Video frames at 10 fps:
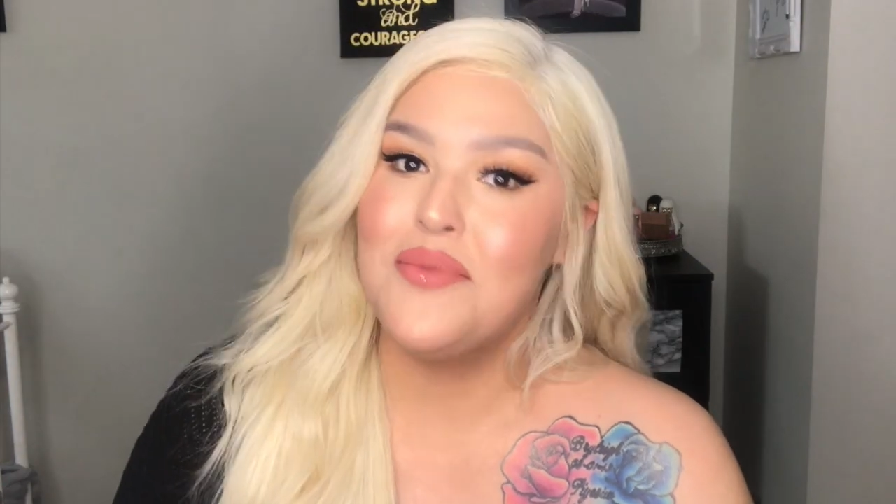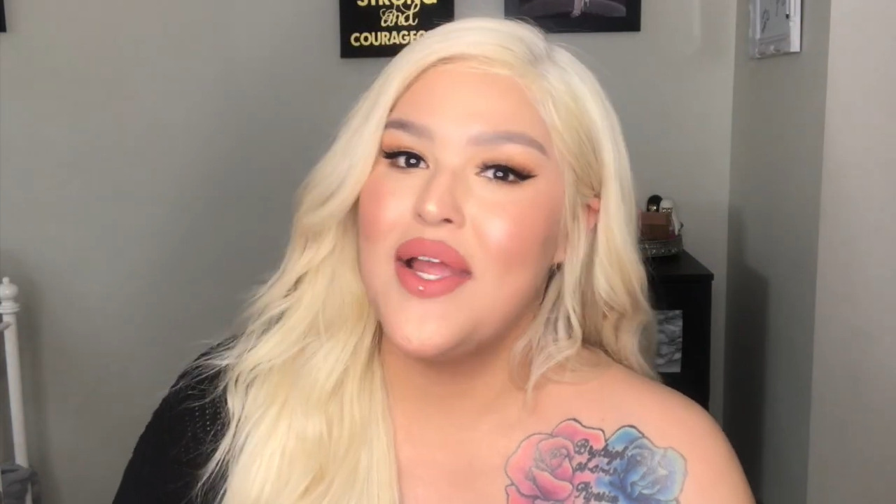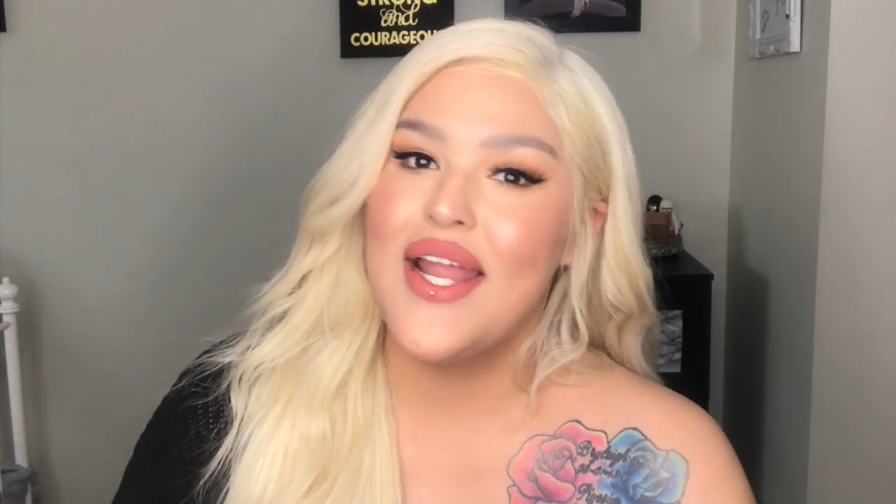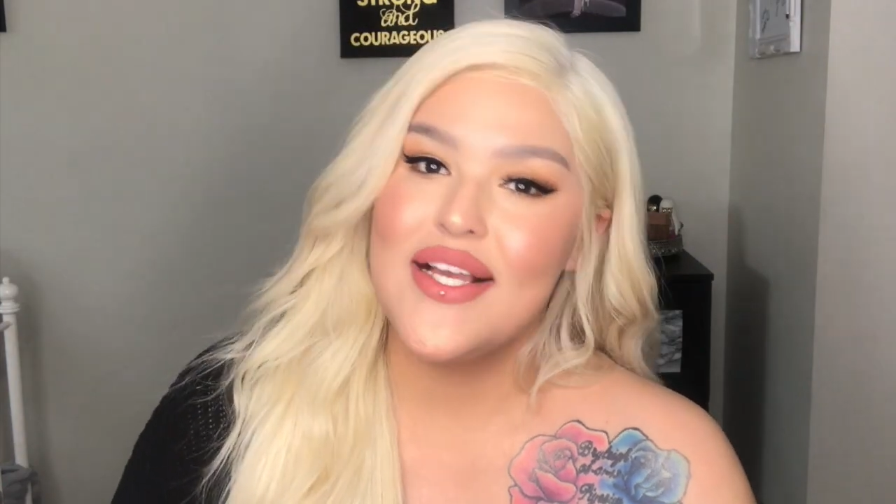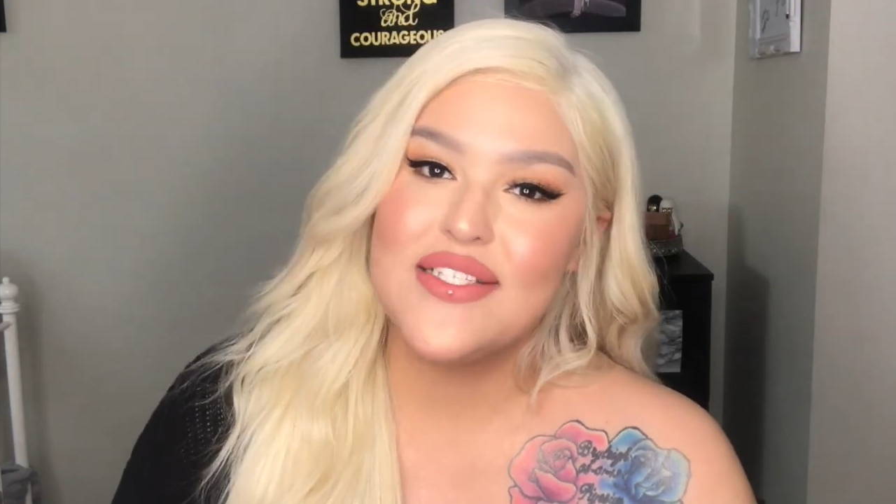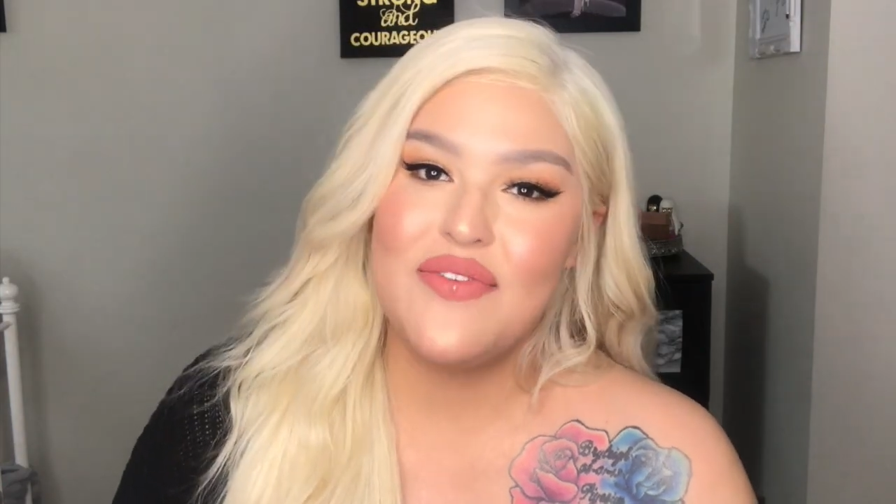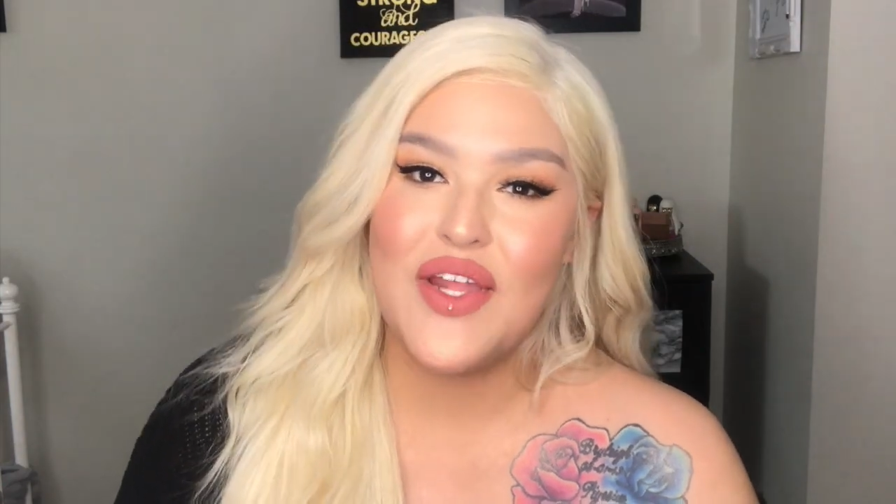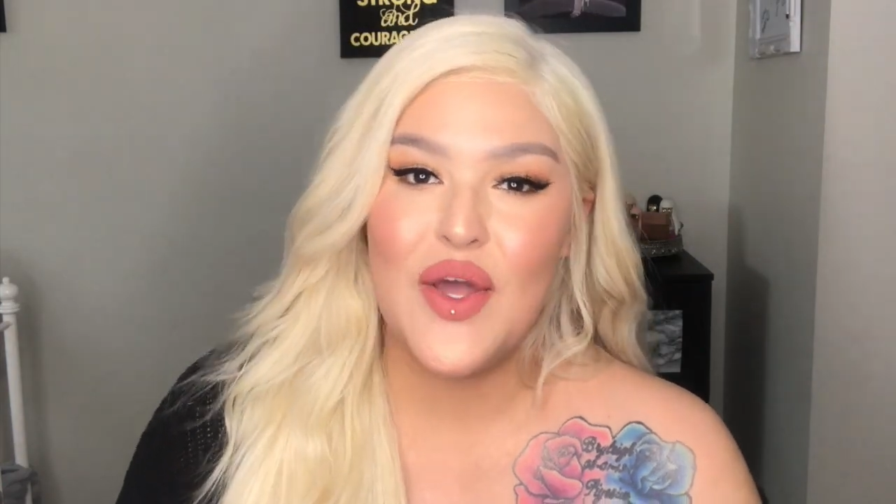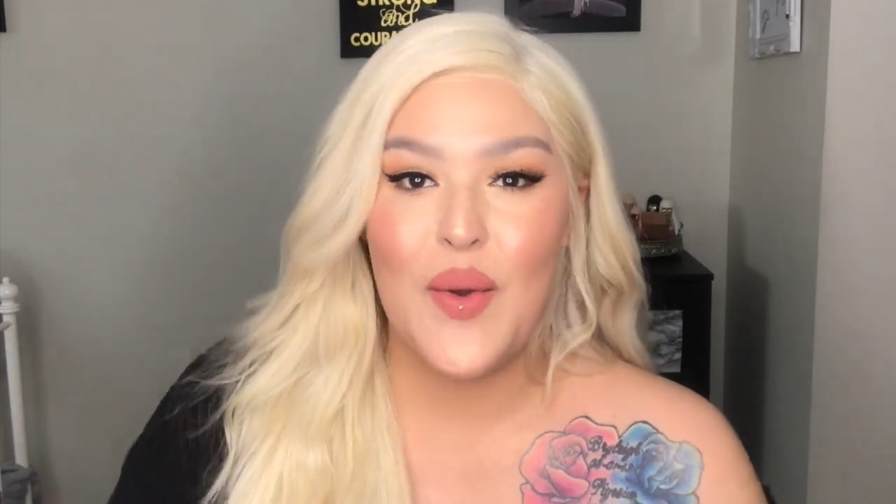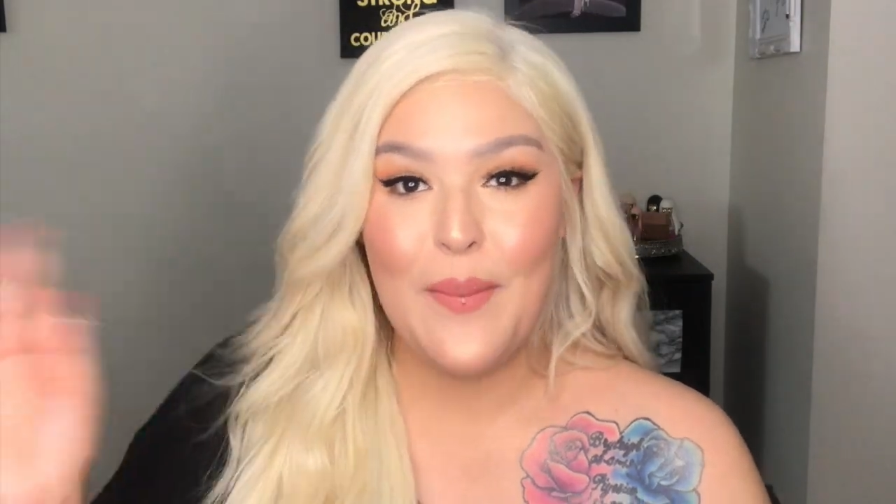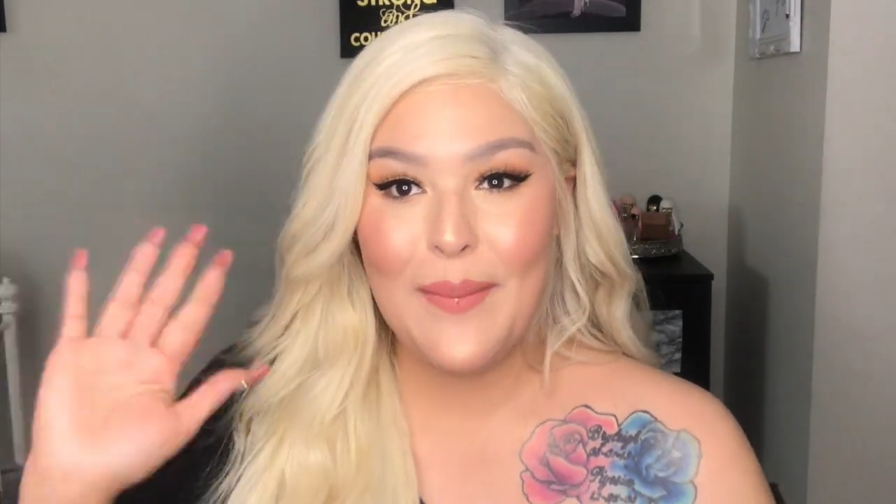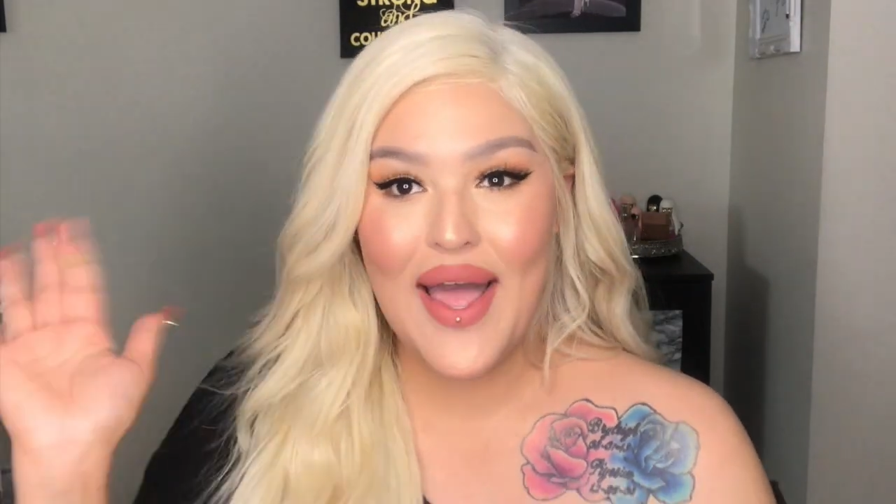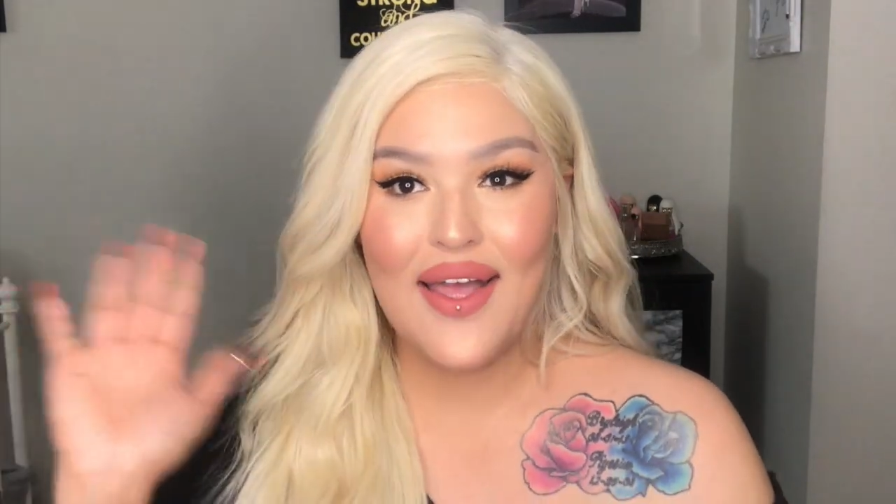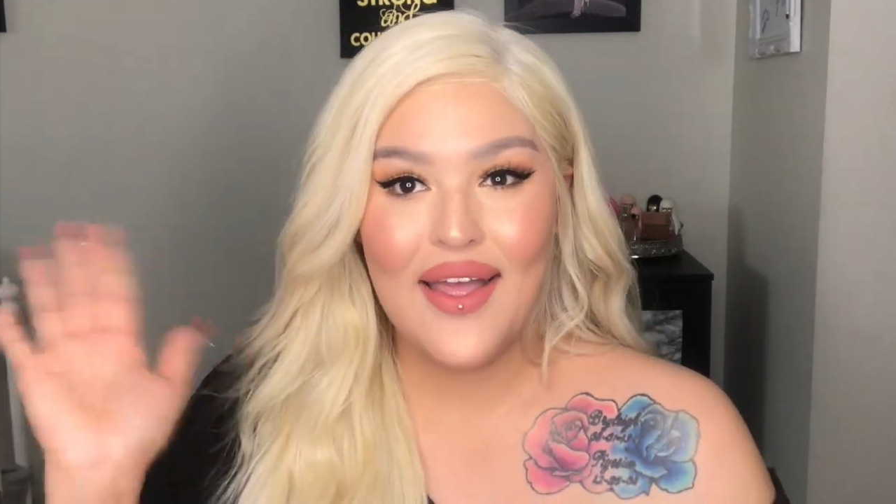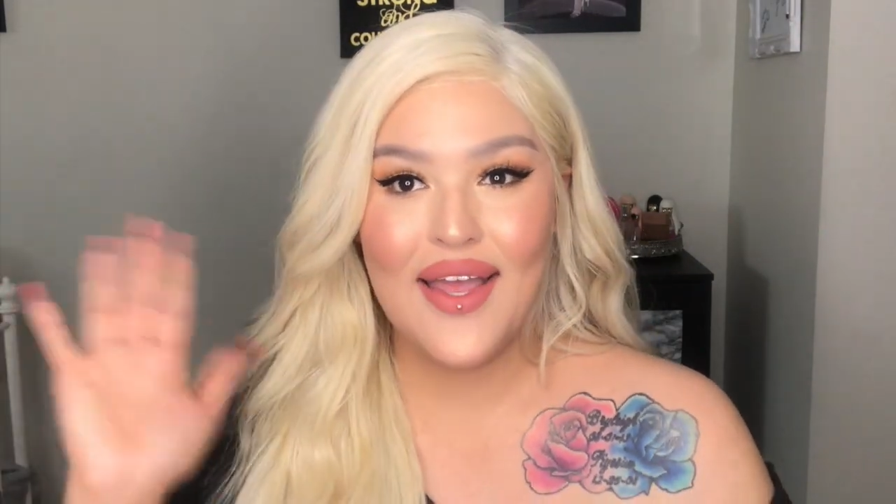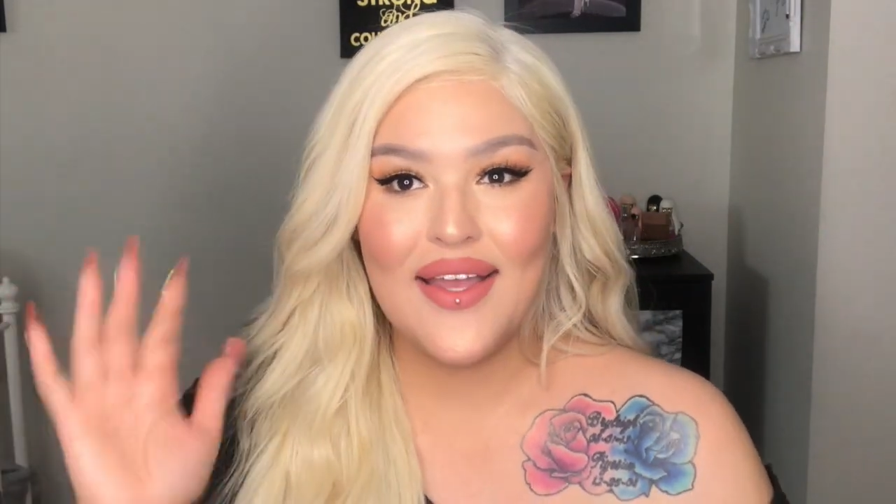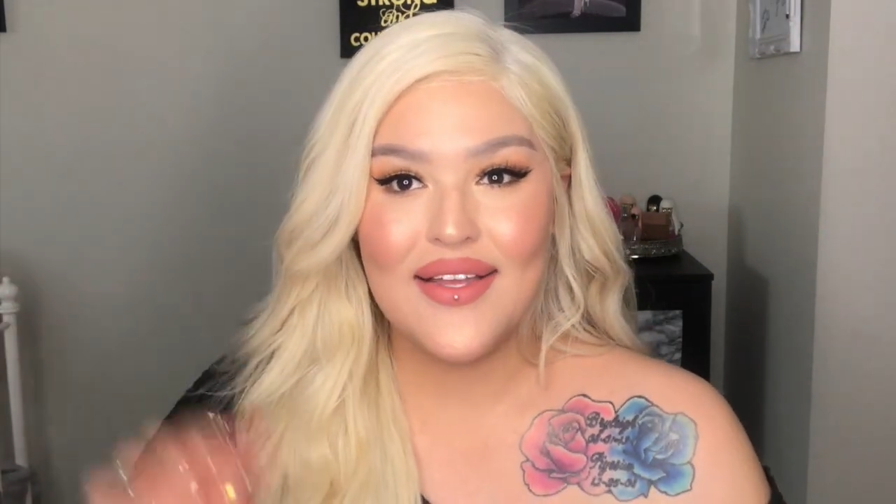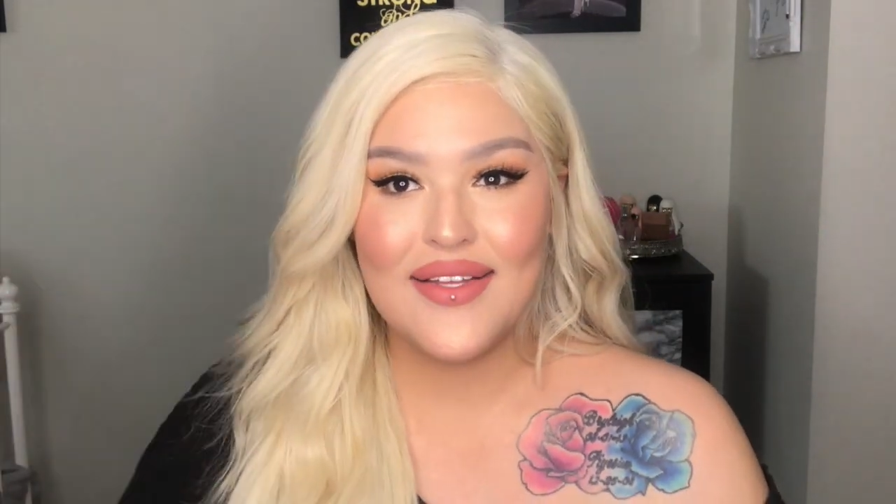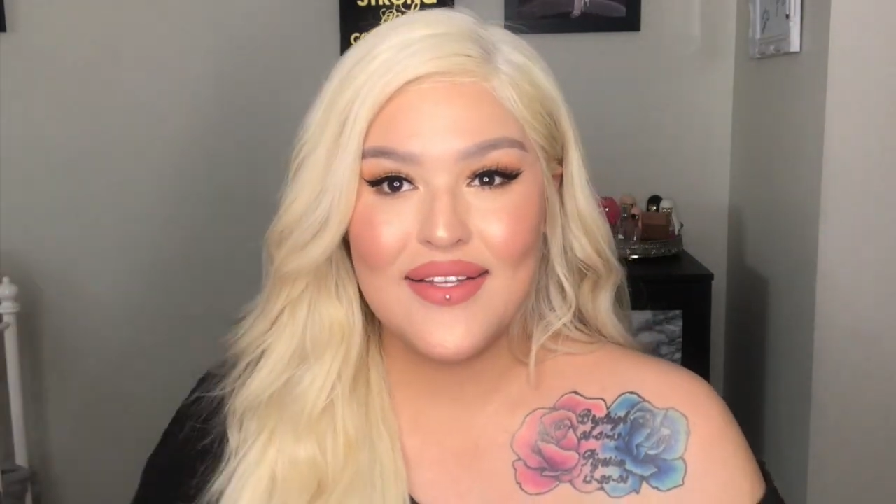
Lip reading: my next video. Bye!